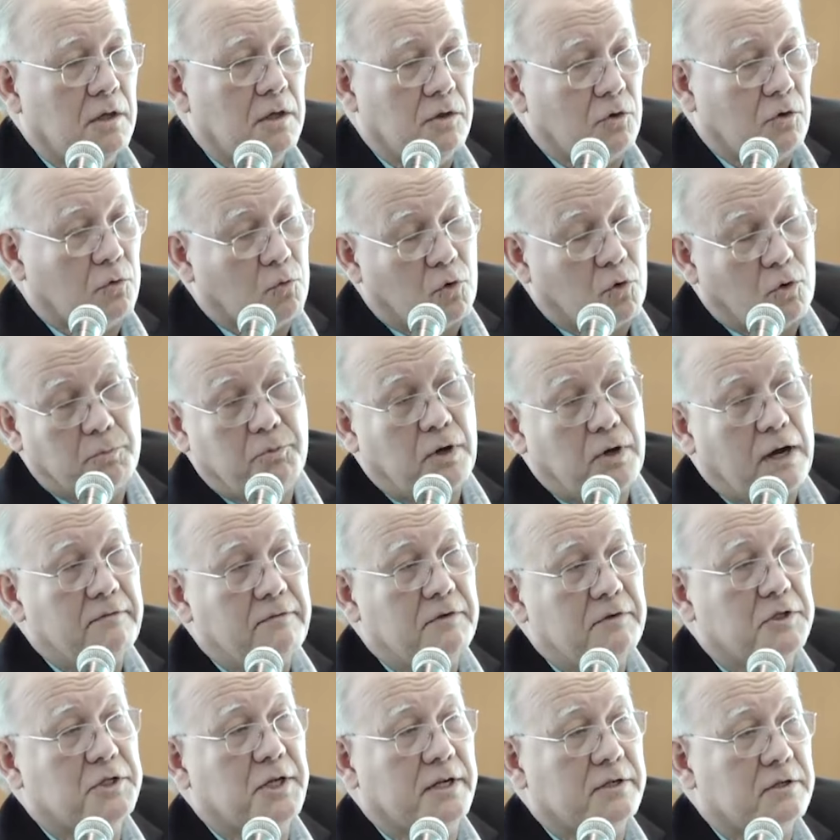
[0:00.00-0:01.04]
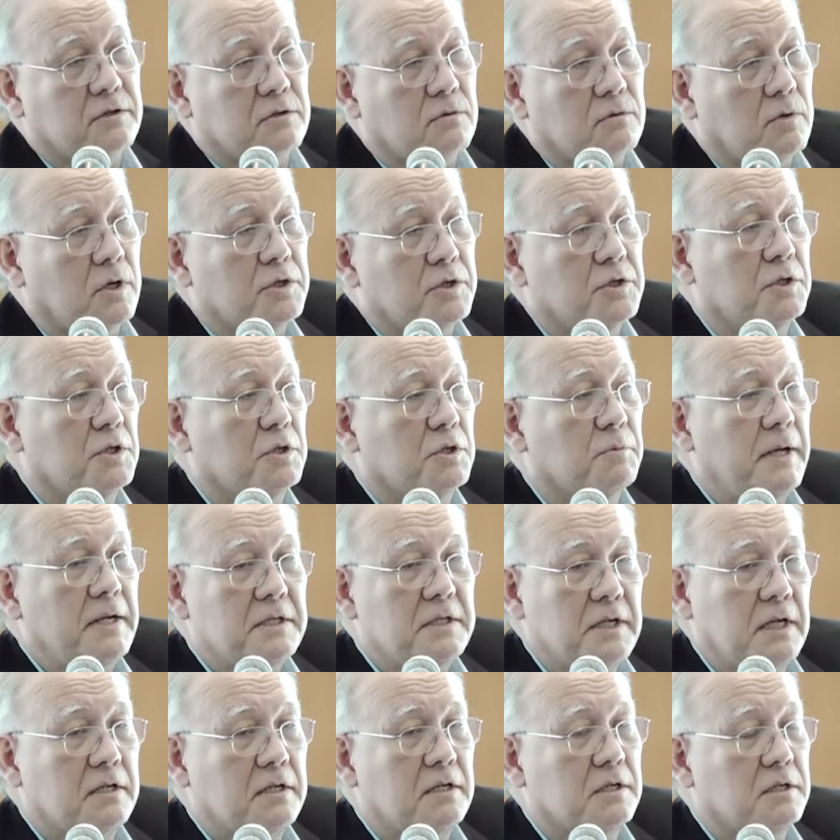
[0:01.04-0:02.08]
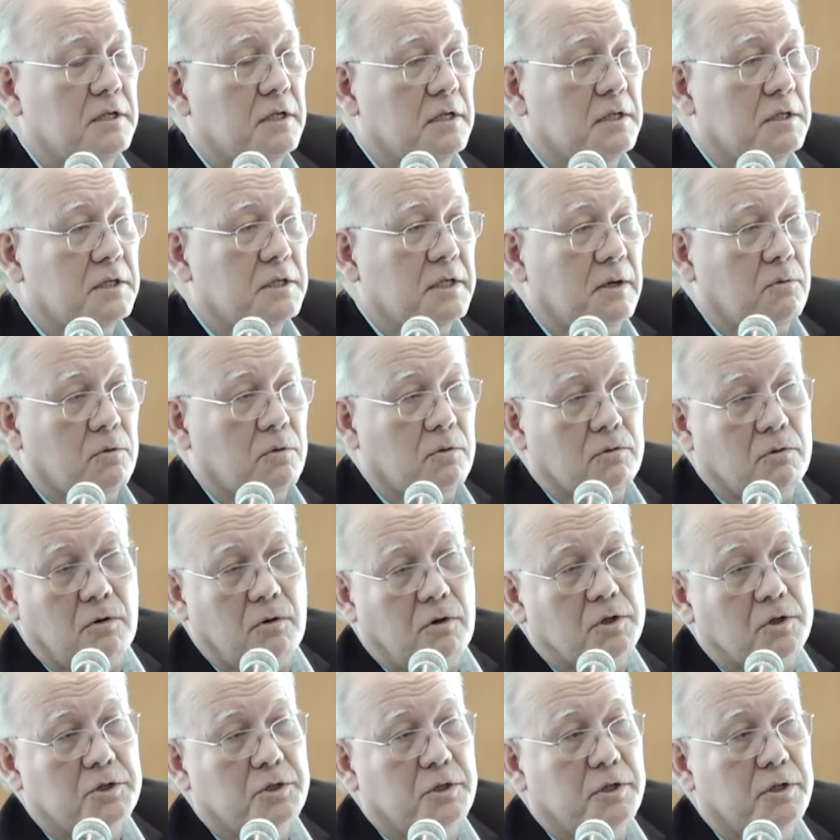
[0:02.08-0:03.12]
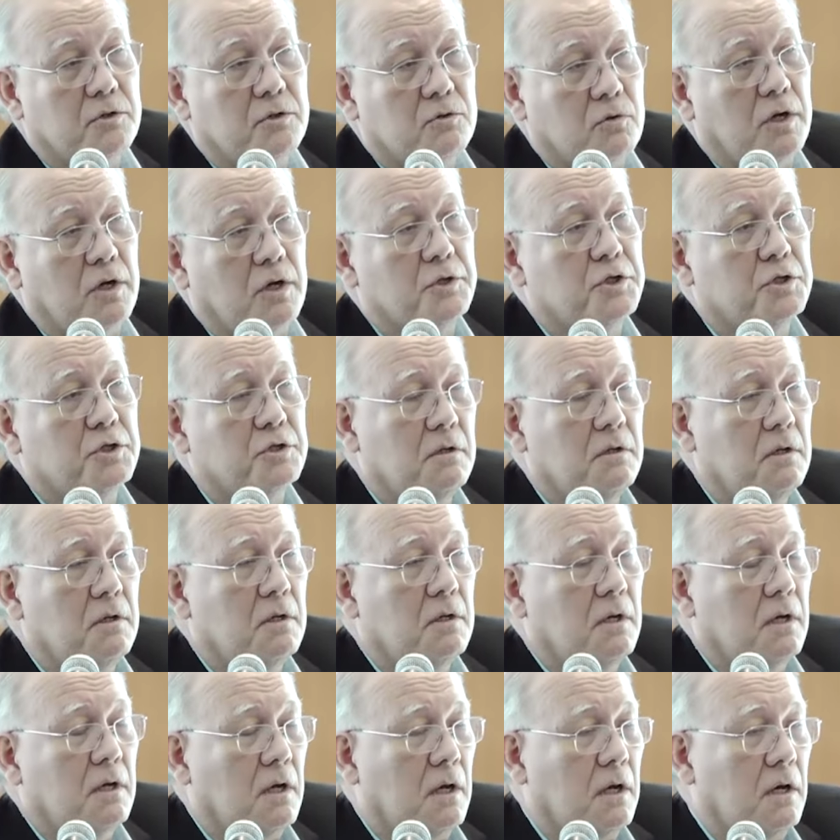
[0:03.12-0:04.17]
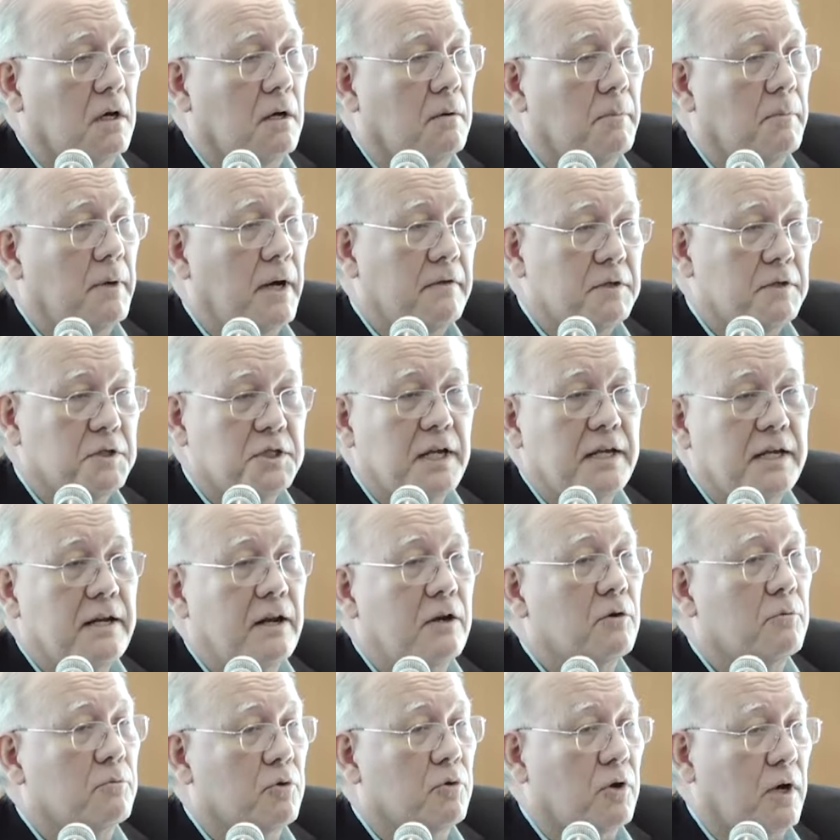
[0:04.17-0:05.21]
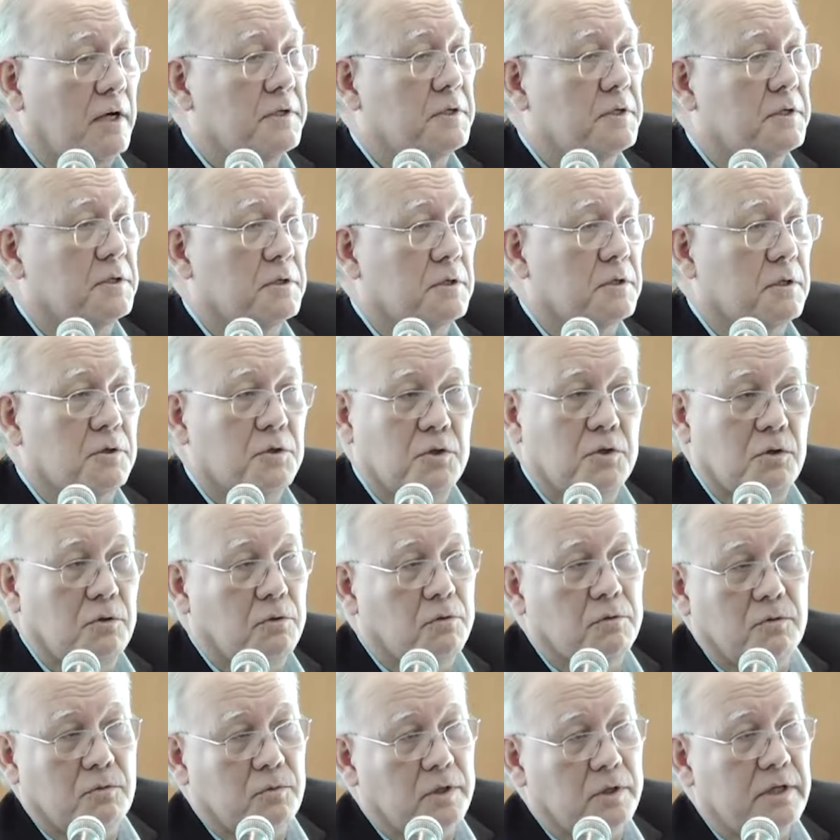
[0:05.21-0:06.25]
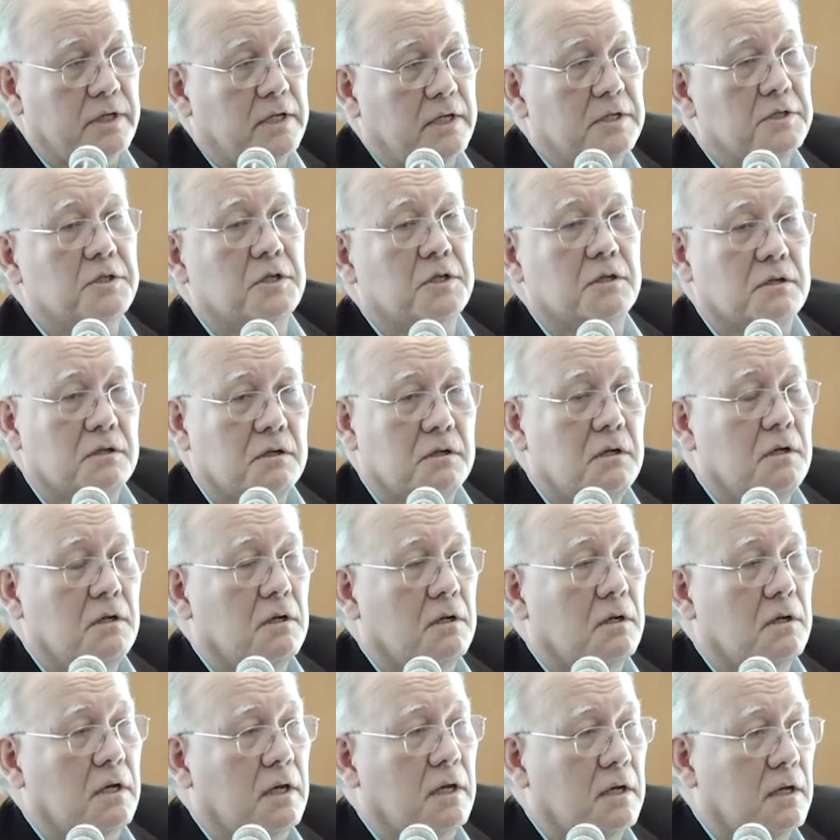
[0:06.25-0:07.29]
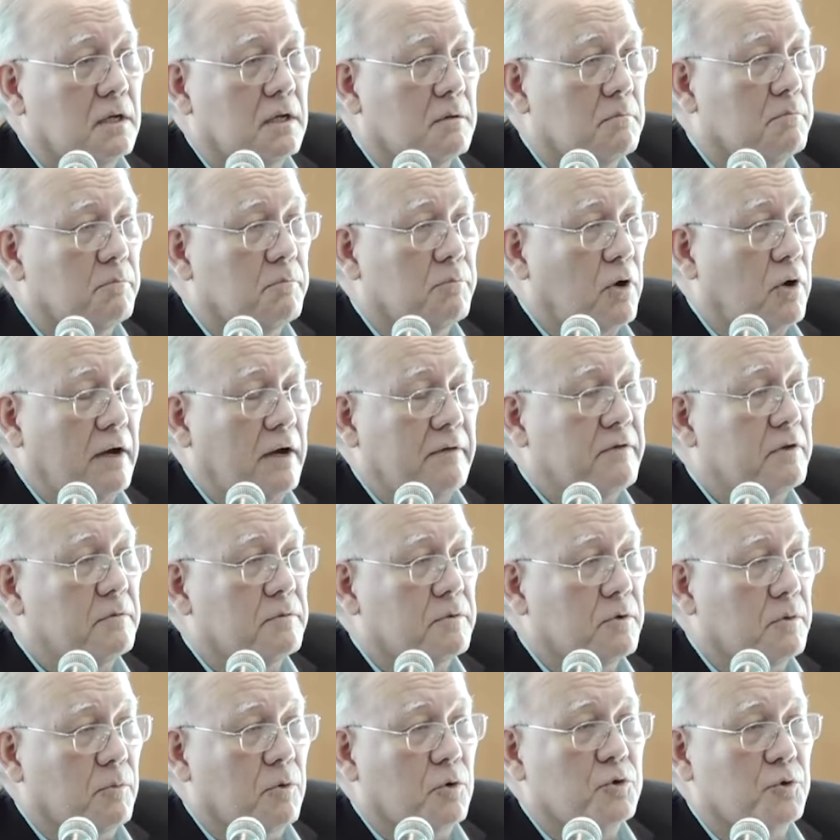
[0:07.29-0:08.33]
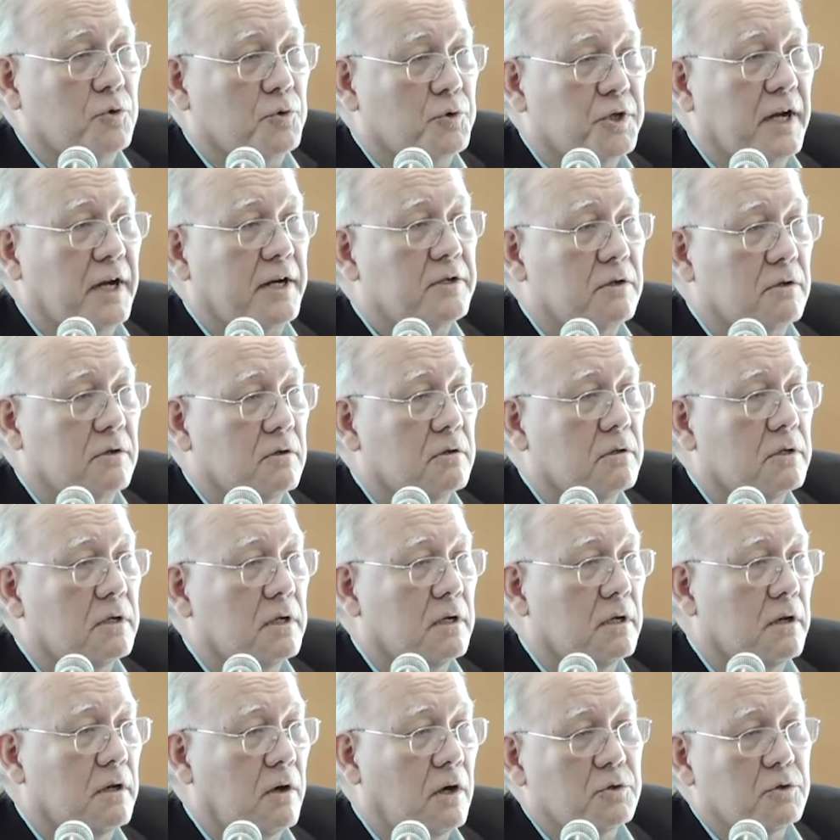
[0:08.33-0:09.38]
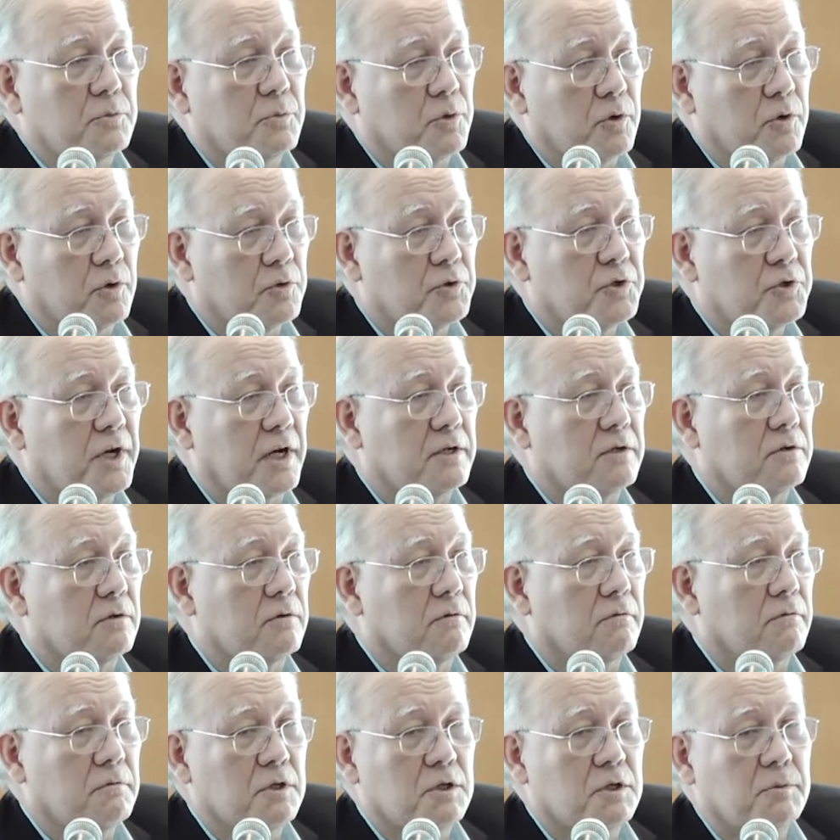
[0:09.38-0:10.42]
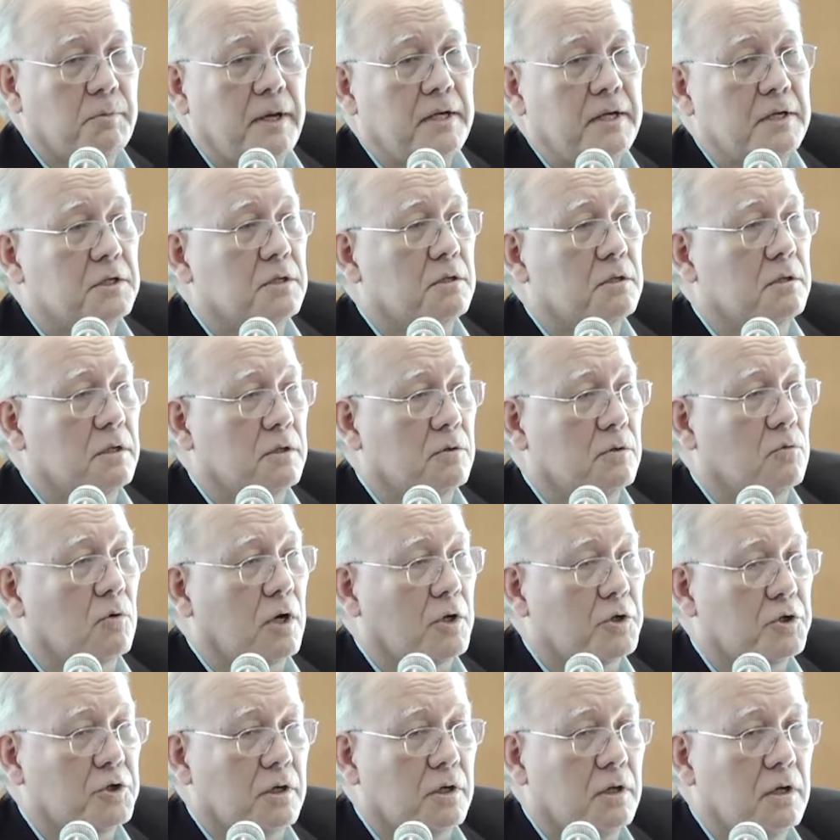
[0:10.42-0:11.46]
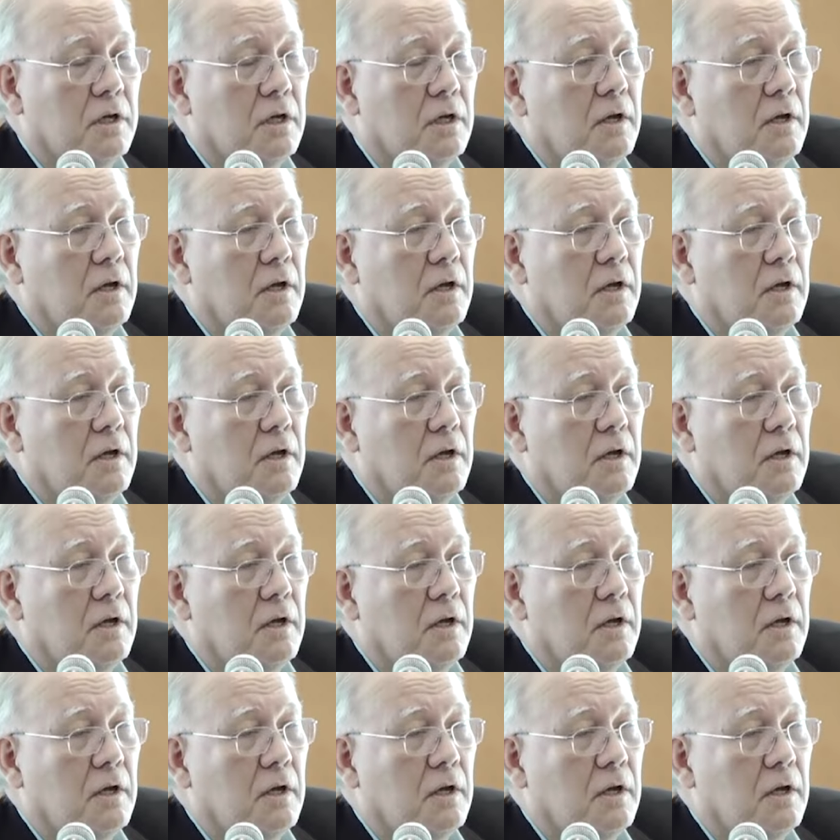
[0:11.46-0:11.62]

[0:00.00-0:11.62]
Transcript: There were private sector Russian space entities that were largely crushed uh, by the state enterprises, and so there really isn't a private commercial sector, uh, entrepreneurial sector in space in, in Russia.